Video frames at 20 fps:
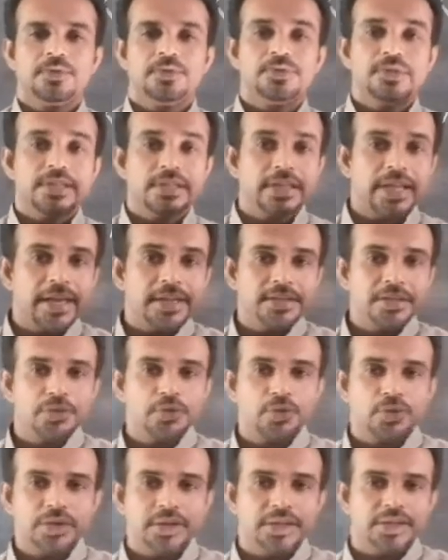You see, in
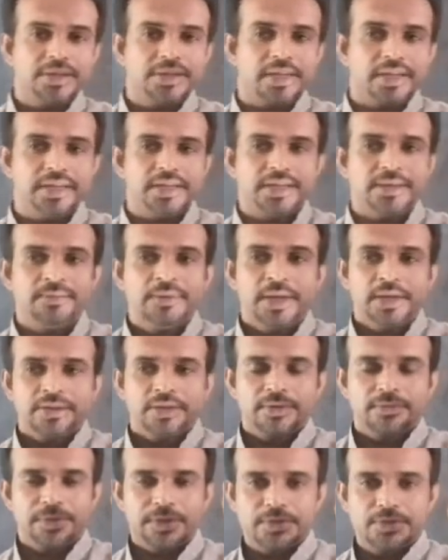
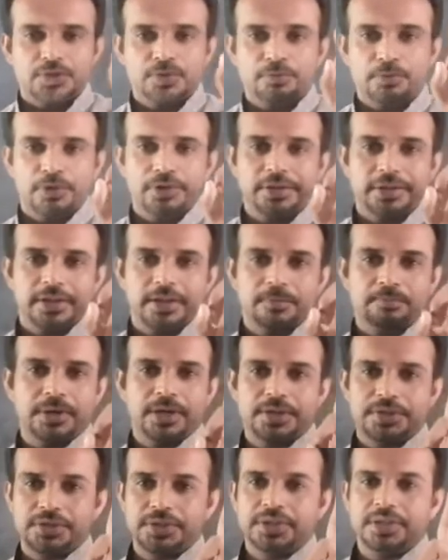1923, the first political
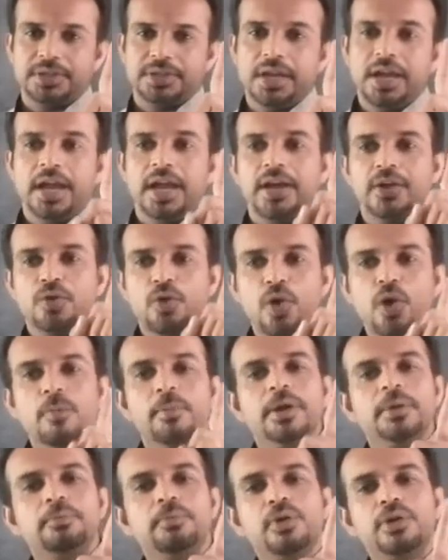party, a
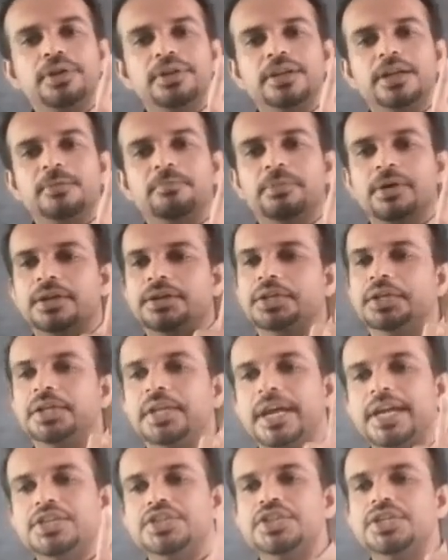common political party,
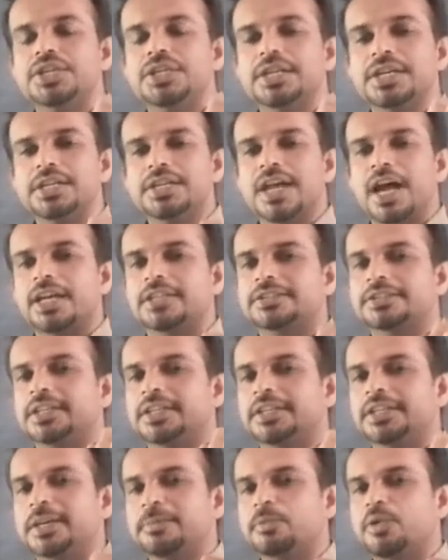Nigerian
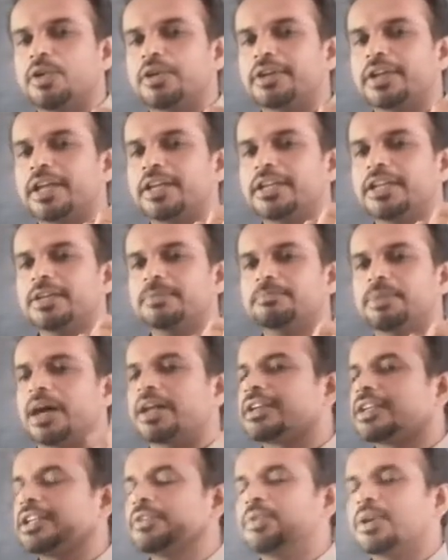National Democratic
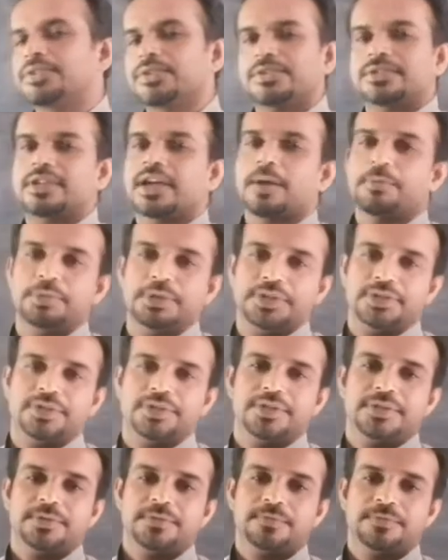Party, was
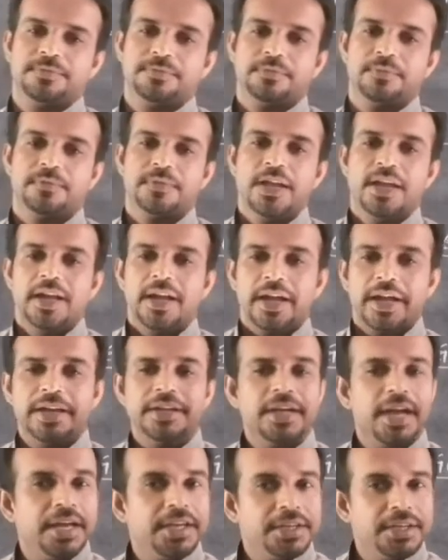established.
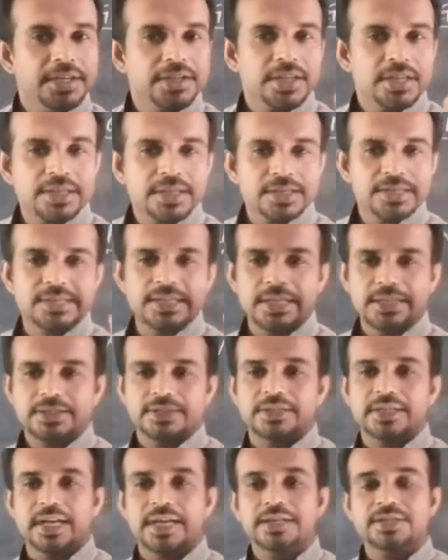And
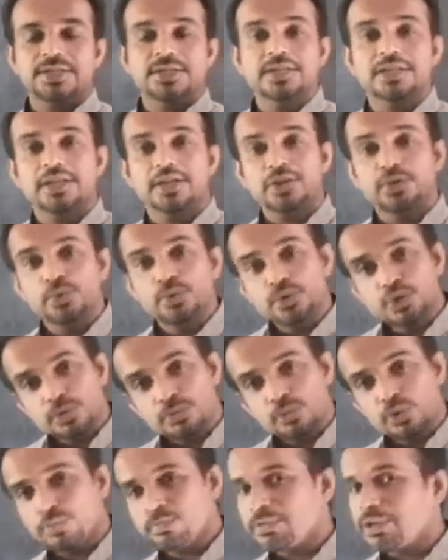1936, Nigerian Youth
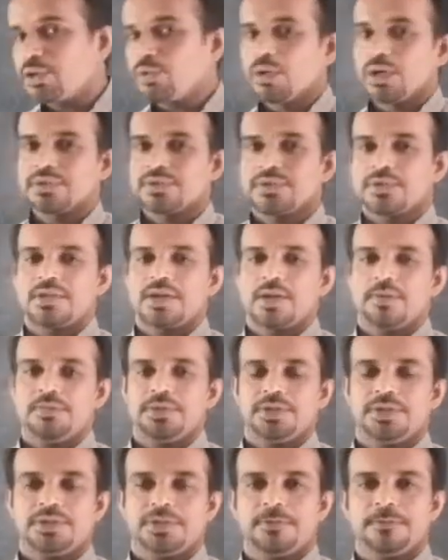Movement was
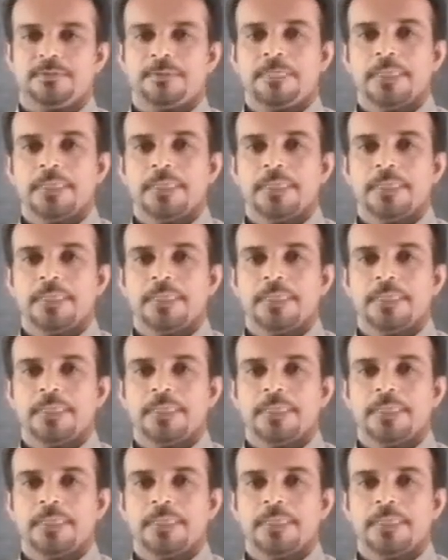established.